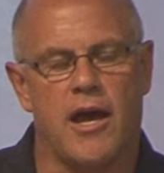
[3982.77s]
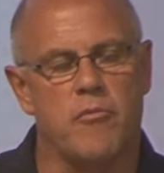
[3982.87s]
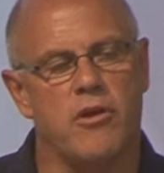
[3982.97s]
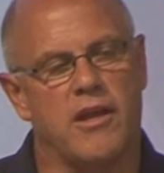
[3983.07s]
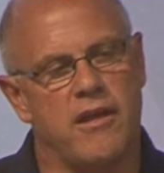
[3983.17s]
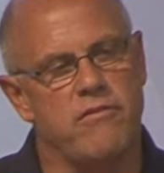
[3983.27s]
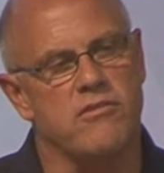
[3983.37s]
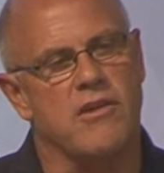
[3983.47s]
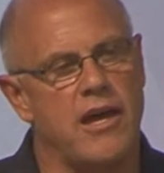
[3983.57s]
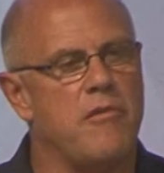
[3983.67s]
I'm going to give
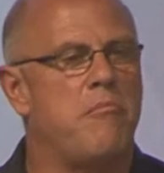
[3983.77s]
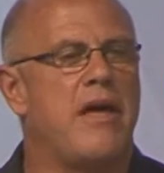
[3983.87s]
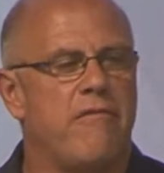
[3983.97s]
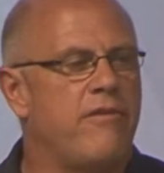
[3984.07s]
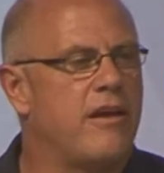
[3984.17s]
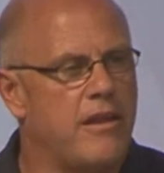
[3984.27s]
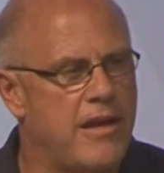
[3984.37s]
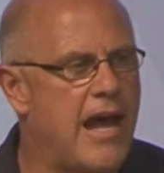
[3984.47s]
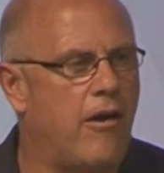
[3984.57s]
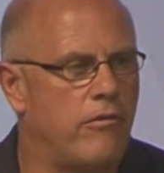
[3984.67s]
this guy the benefit of the
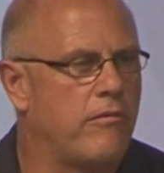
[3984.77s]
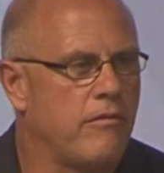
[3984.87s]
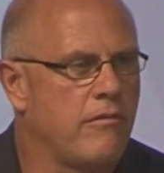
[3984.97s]
doubt.